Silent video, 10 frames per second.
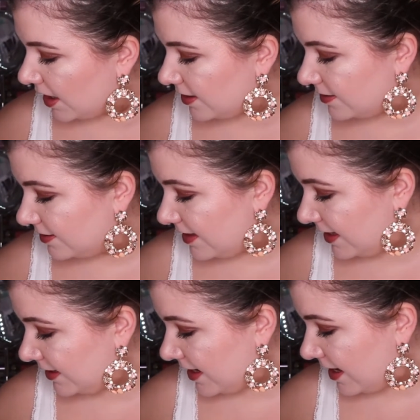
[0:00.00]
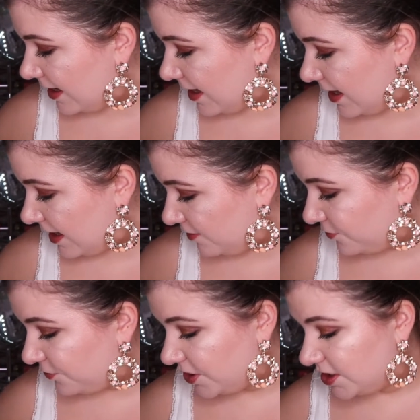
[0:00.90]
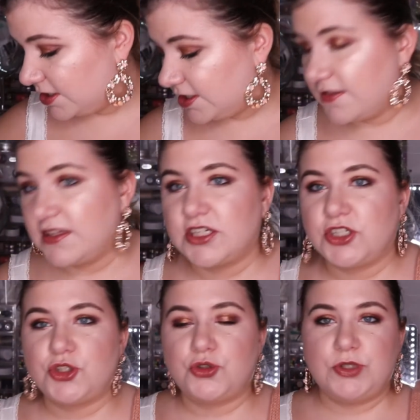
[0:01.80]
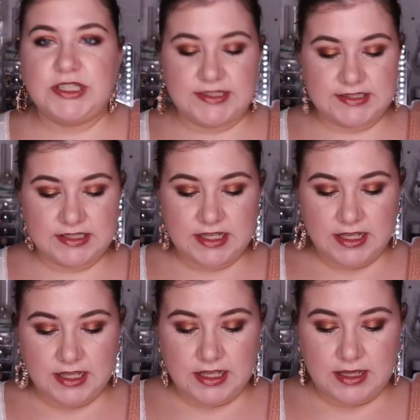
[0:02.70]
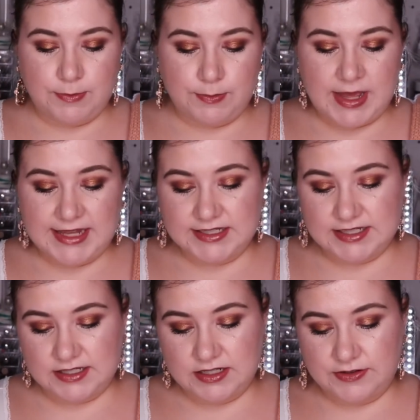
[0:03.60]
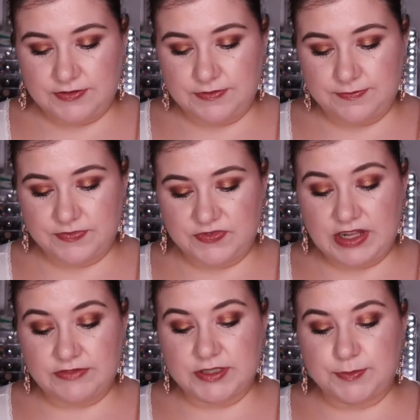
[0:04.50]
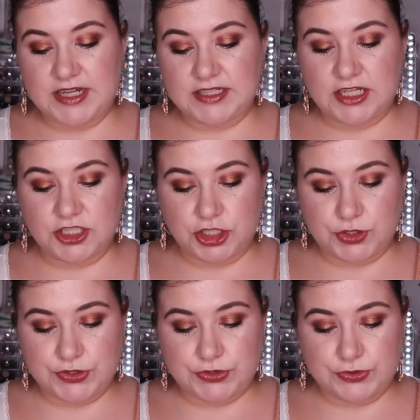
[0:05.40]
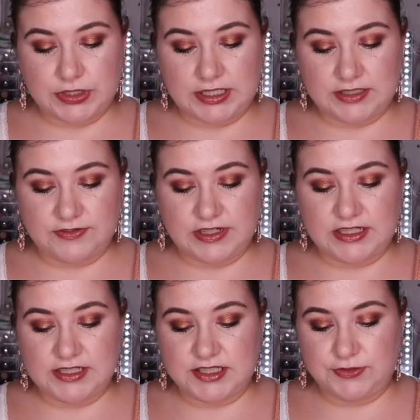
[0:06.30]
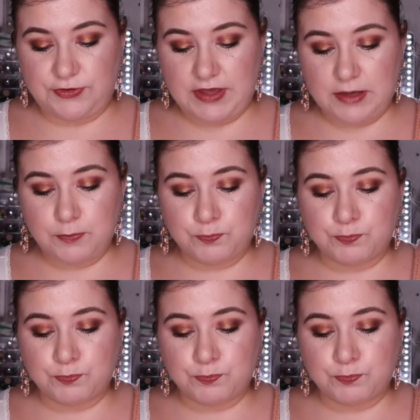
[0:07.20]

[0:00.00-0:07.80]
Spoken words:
Then I have the Catrice Velvet Matte Eyeshadow in Vanity Fair.